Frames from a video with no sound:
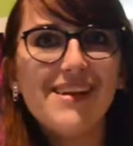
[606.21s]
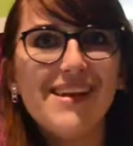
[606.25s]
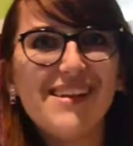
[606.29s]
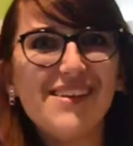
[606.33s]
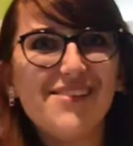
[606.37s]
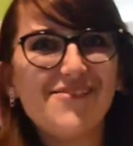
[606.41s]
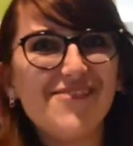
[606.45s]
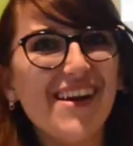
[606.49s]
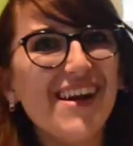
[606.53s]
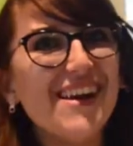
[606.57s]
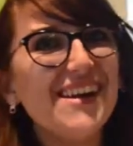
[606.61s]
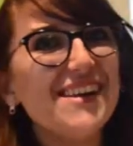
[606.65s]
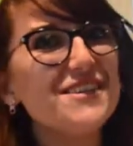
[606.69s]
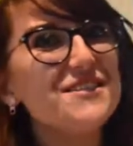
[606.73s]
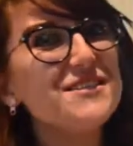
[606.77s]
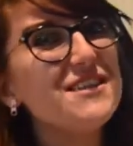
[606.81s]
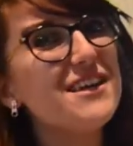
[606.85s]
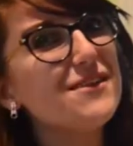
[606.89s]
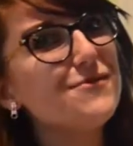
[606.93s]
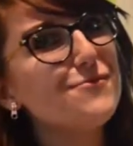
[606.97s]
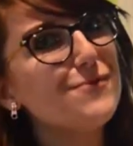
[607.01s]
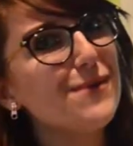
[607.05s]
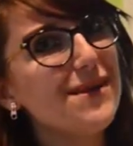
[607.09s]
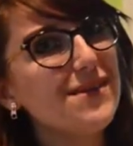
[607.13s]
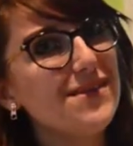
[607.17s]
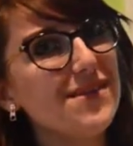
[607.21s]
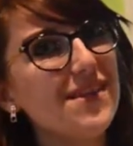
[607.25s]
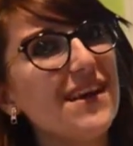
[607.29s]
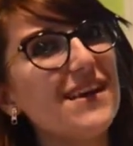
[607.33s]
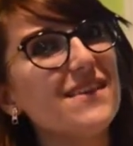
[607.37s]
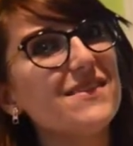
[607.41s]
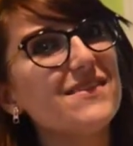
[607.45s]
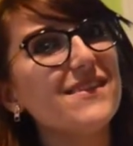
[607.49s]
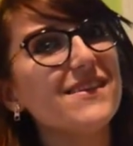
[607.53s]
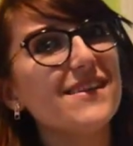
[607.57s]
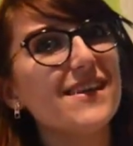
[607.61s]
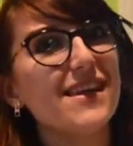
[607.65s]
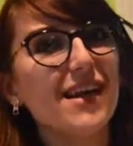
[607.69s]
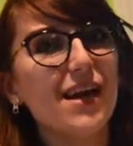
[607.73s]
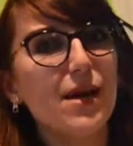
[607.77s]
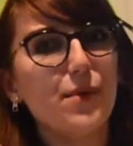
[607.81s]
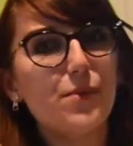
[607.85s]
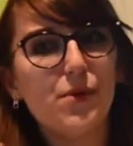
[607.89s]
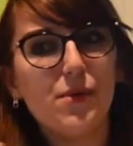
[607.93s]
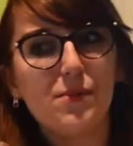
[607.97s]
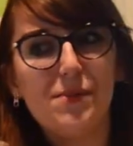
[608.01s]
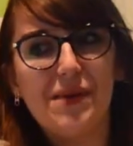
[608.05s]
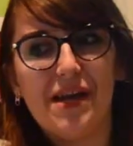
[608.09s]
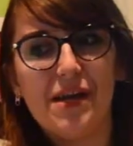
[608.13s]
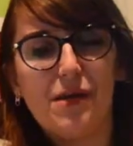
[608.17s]
And right as I read that, the
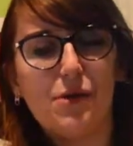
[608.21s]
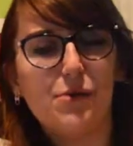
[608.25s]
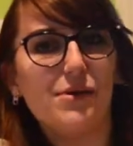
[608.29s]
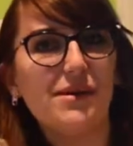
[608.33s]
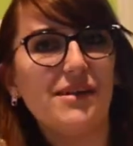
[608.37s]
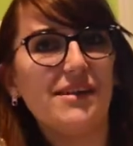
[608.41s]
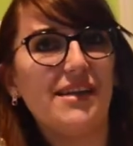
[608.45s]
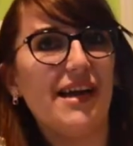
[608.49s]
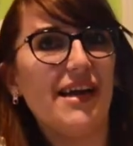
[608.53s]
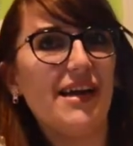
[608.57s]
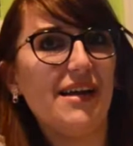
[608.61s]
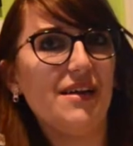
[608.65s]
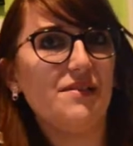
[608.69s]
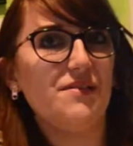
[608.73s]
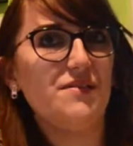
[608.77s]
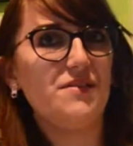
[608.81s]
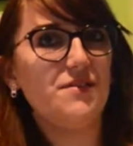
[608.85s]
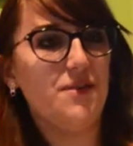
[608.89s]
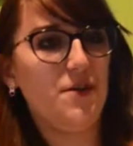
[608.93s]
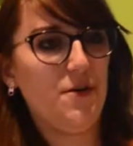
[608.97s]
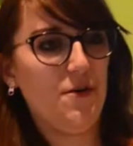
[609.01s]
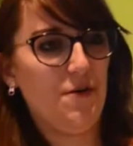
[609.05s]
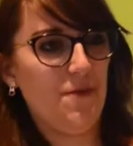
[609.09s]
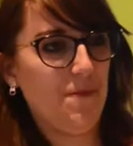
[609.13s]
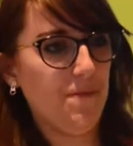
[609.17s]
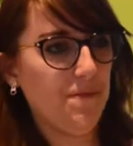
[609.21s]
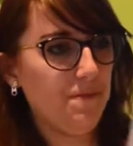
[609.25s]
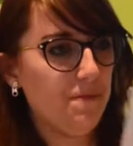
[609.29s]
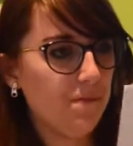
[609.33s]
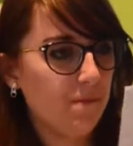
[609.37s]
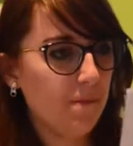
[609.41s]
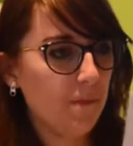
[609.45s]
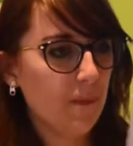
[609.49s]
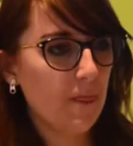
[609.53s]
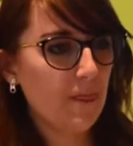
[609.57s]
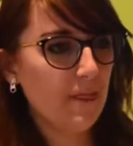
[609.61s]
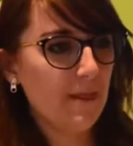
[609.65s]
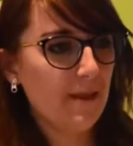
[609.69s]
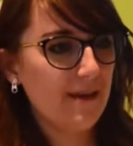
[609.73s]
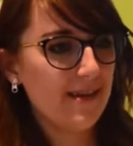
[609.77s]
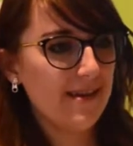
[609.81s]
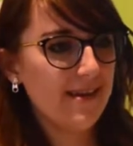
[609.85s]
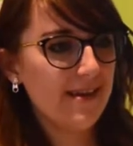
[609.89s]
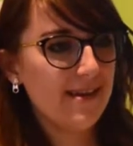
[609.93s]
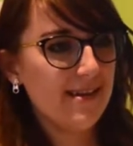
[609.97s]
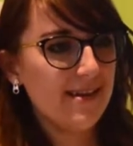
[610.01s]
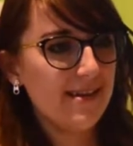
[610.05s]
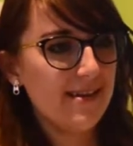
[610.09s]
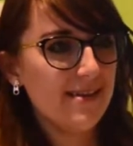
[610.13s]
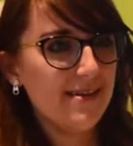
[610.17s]
camera battery died, so
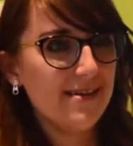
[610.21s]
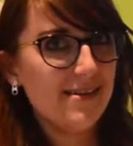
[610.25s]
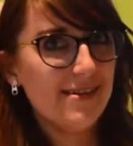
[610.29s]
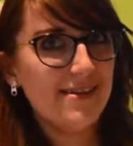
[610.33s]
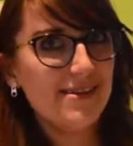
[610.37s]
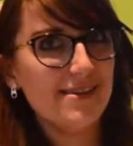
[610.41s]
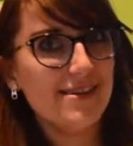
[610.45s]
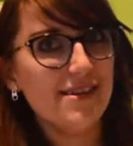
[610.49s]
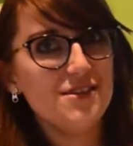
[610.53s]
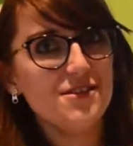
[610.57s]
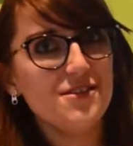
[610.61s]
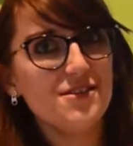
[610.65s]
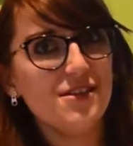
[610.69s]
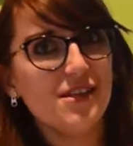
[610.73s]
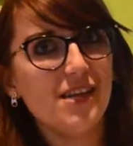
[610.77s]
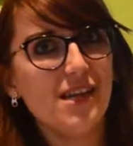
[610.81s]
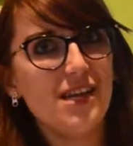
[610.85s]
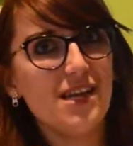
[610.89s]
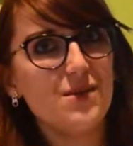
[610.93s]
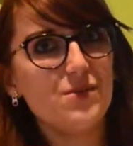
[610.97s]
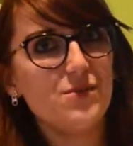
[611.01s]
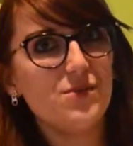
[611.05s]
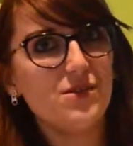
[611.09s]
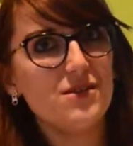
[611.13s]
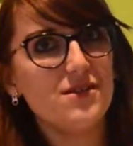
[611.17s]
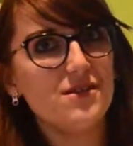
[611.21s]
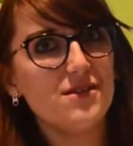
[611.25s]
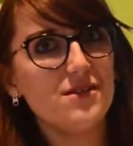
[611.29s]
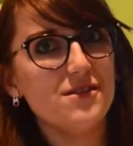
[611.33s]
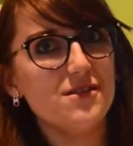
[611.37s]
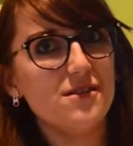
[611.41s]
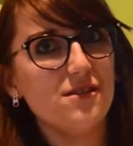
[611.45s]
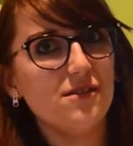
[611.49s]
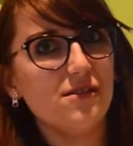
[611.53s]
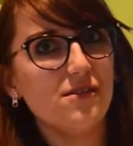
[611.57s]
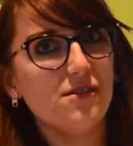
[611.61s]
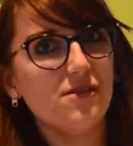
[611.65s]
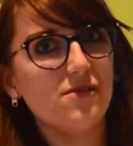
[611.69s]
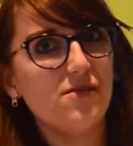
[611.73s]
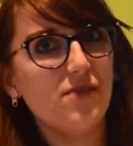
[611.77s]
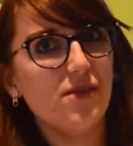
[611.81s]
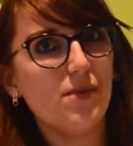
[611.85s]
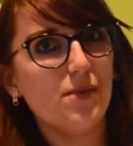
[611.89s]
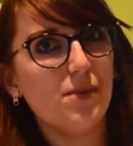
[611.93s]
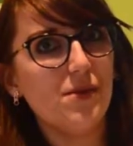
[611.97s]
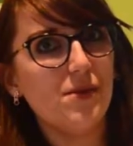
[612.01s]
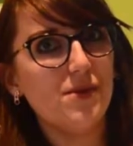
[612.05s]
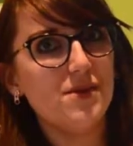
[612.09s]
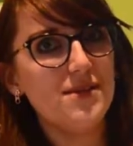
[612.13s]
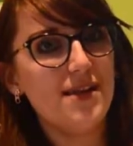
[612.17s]
I guess the camera is as
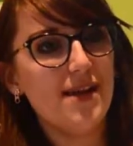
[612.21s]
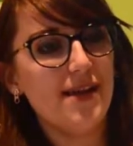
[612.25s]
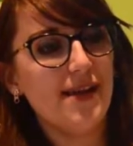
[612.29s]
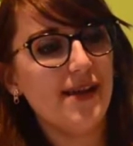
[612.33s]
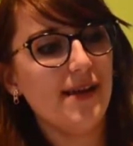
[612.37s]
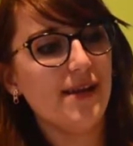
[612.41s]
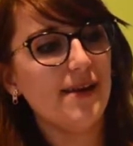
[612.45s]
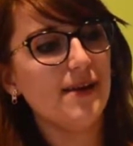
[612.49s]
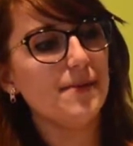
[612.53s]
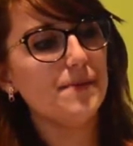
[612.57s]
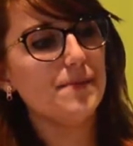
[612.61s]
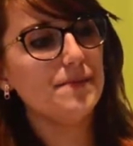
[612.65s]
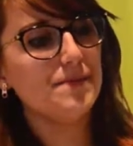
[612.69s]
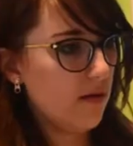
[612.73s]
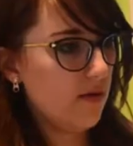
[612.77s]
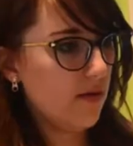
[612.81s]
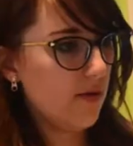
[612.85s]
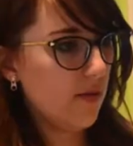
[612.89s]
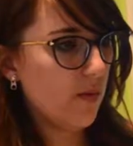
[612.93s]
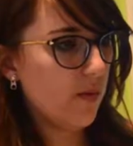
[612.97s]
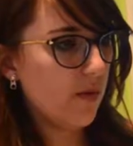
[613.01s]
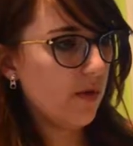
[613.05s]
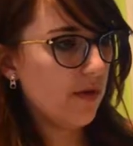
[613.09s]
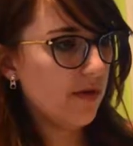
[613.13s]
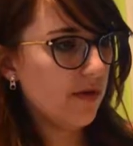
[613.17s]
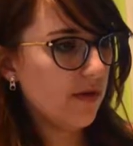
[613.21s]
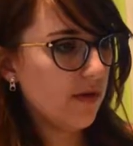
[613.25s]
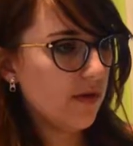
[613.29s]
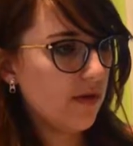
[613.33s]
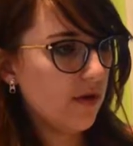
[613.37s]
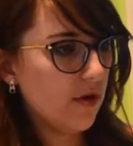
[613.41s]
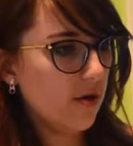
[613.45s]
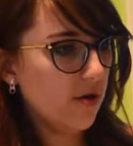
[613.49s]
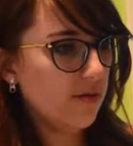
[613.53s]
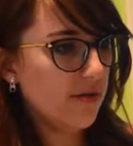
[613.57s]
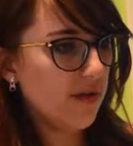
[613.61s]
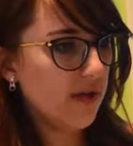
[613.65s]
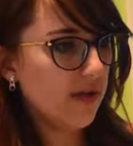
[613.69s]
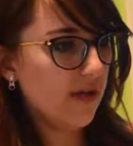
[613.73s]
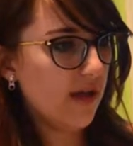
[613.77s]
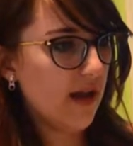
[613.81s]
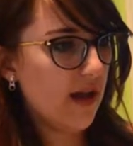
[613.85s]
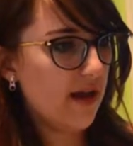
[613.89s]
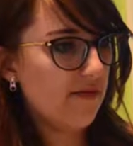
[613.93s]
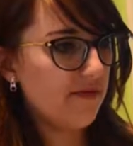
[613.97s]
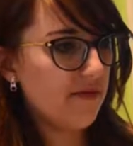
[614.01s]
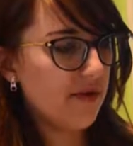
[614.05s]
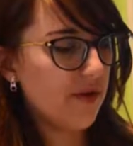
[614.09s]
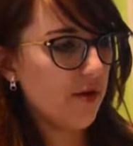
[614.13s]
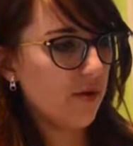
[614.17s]
uncomfortable as I am. The warden gulped and
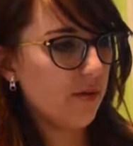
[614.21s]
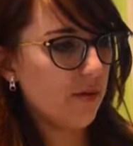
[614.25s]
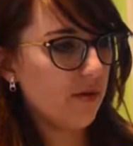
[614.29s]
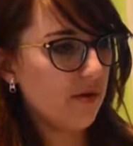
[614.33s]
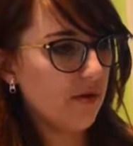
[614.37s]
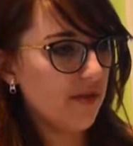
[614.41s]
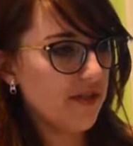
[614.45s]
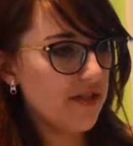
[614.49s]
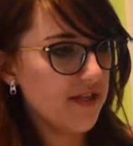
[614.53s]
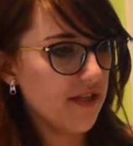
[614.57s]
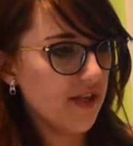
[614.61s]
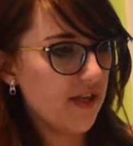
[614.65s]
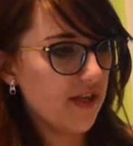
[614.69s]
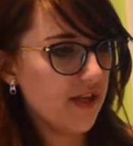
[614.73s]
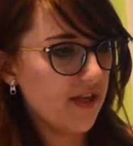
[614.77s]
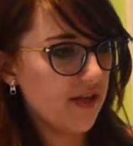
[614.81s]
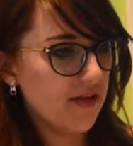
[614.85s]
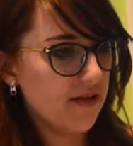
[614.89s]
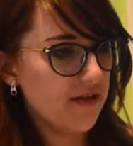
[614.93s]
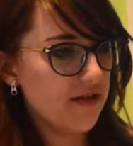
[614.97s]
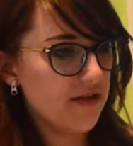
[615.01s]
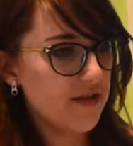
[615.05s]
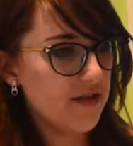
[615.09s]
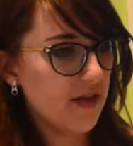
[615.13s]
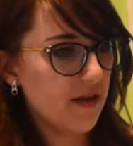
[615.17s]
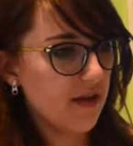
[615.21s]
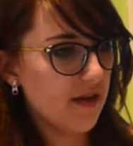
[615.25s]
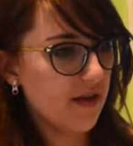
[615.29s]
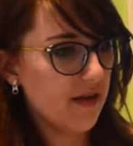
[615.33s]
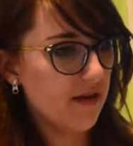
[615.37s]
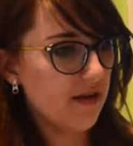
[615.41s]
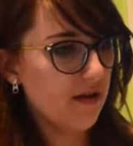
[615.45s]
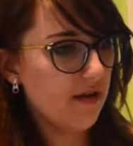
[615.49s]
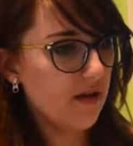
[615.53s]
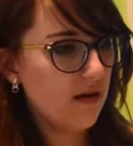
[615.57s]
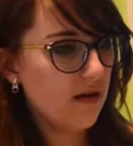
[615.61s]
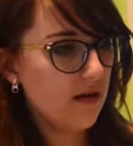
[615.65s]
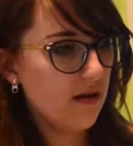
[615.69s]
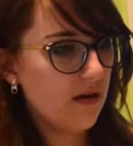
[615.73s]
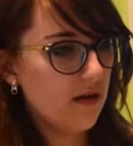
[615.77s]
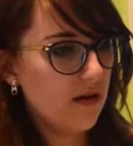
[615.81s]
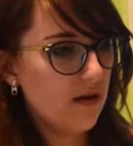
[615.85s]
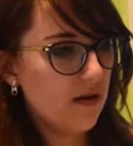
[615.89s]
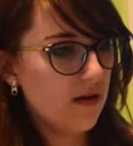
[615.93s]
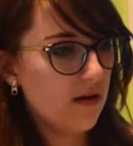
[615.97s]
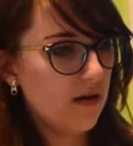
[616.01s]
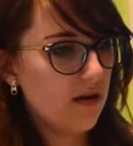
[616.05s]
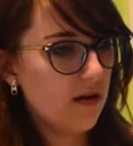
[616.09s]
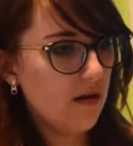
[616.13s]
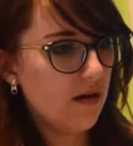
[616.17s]
laughed humorlessly and said,
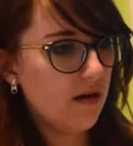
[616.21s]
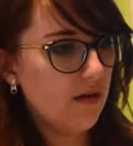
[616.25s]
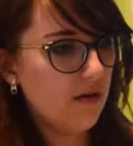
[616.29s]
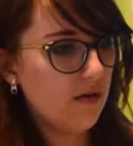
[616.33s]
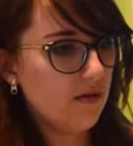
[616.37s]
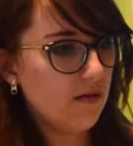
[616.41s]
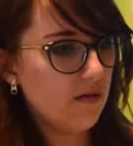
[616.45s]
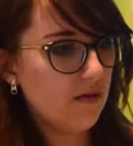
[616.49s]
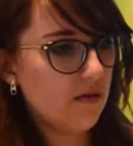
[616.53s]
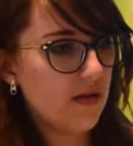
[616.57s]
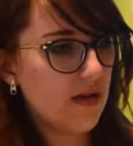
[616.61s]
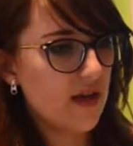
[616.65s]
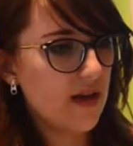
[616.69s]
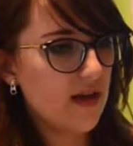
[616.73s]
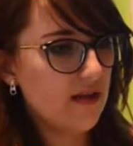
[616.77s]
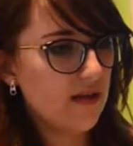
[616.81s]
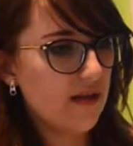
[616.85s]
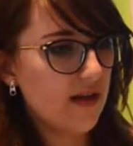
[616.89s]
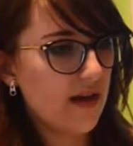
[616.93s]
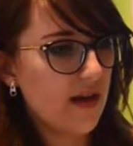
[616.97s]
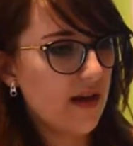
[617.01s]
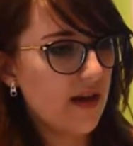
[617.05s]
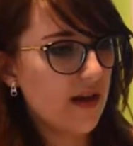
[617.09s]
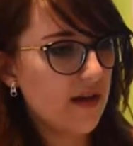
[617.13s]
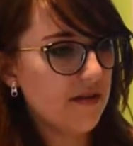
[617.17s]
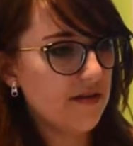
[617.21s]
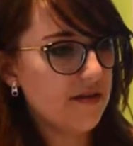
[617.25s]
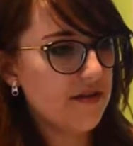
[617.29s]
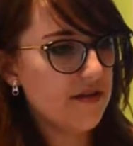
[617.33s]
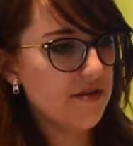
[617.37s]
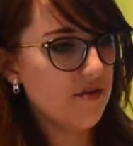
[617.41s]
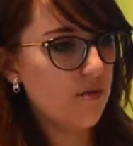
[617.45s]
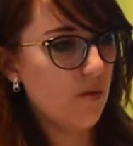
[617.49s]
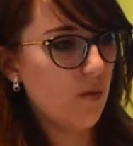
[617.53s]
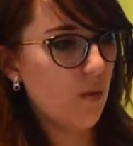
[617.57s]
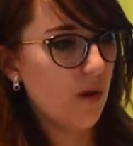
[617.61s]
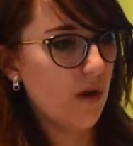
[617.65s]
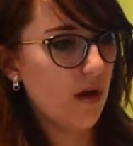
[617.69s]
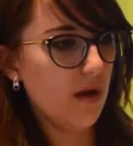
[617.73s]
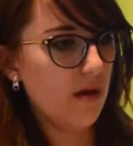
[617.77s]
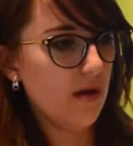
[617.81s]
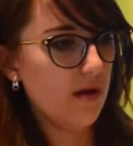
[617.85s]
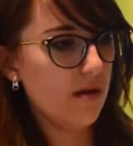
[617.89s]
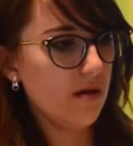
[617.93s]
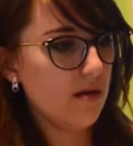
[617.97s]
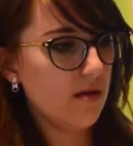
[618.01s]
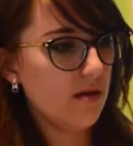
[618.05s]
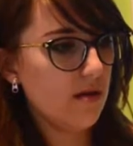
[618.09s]
"Uh-oh, that's what."